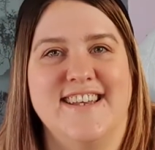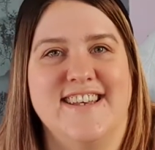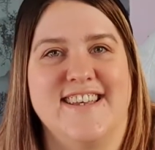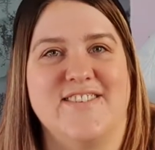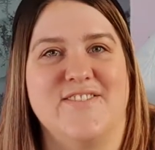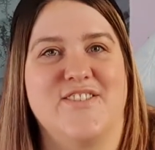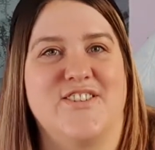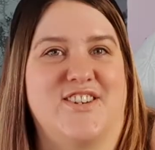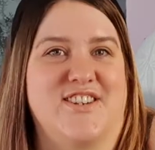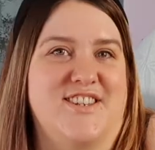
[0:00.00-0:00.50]

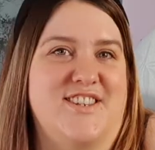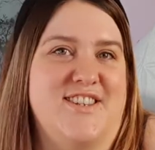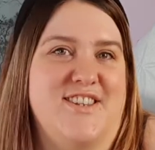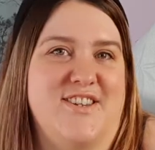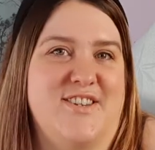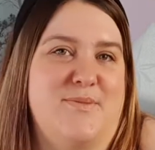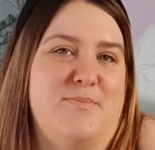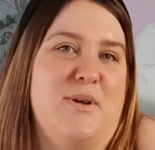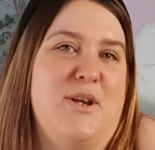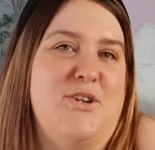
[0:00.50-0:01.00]
it was just
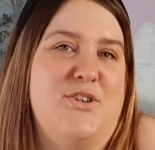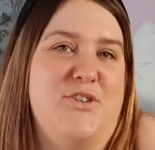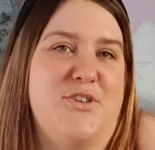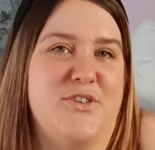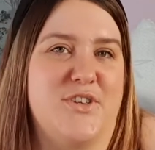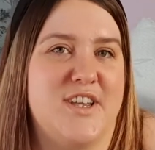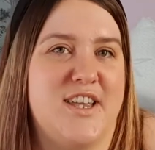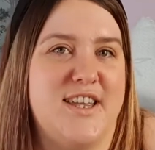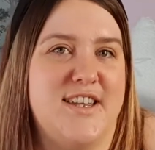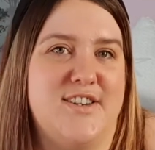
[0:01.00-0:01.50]
a
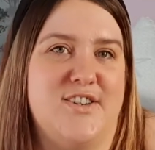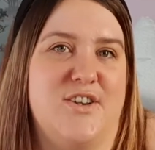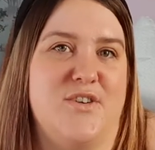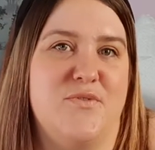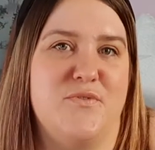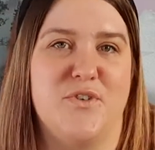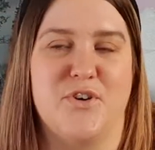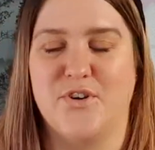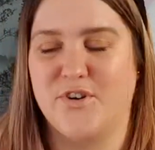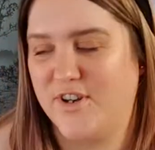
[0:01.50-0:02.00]
special
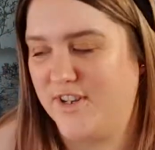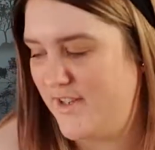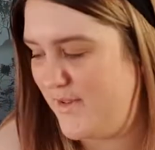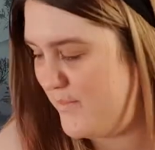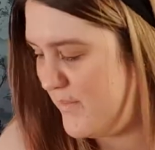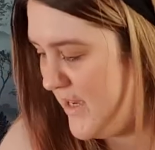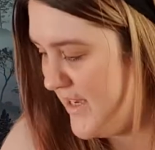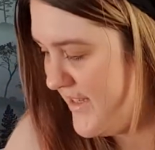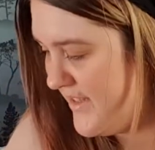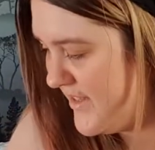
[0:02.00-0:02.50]
occasion for
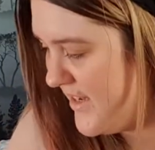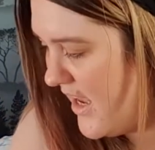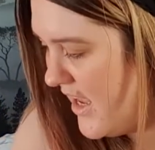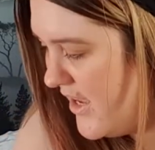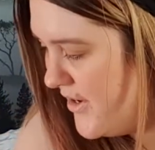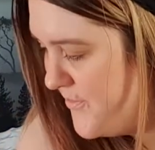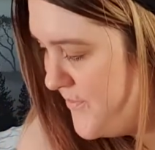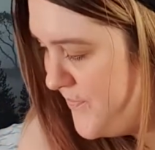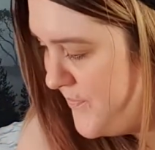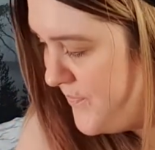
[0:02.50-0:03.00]
Christmas
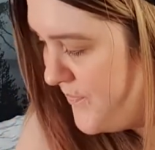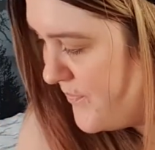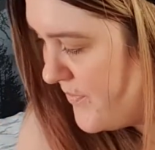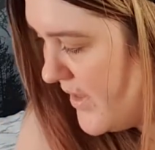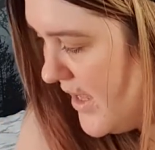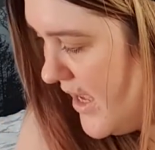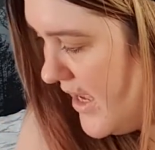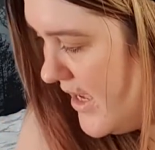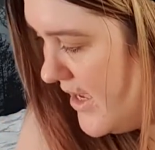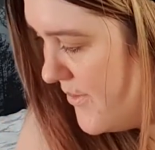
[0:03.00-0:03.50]

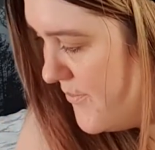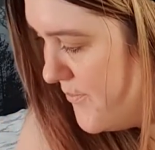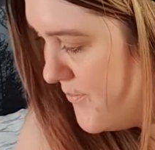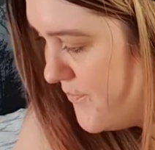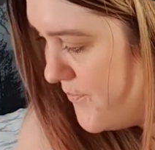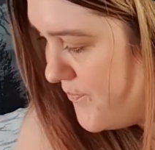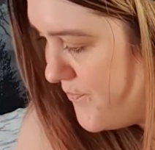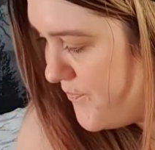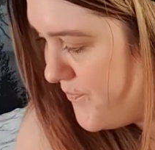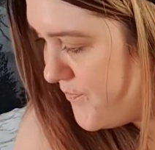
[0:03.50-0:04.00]

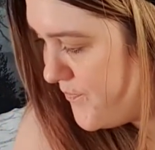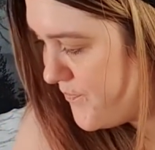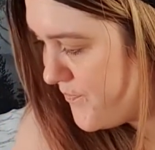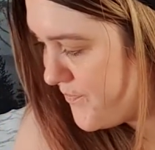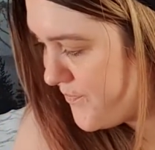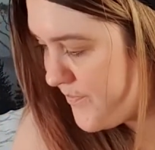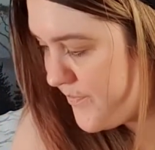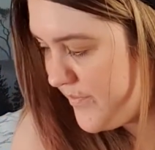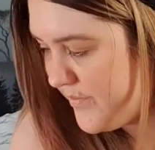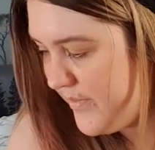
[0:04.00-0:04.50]
um
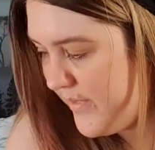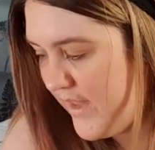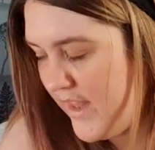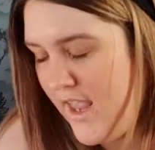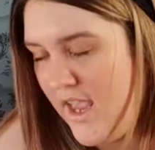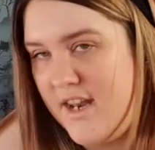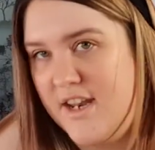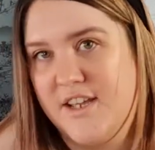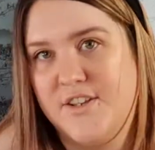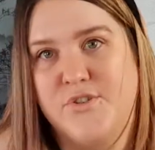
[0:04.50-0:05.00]

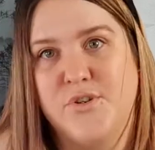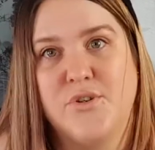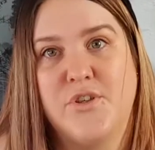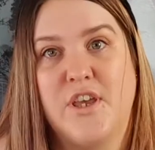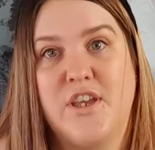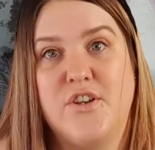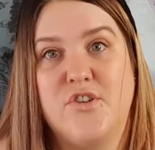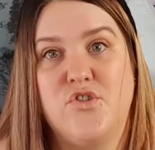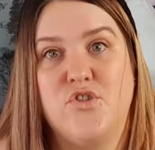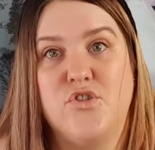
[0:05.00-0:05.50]
and I do
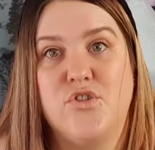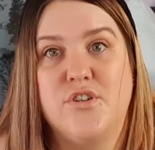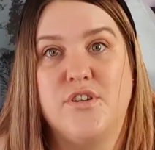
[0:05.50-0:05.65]
like tuna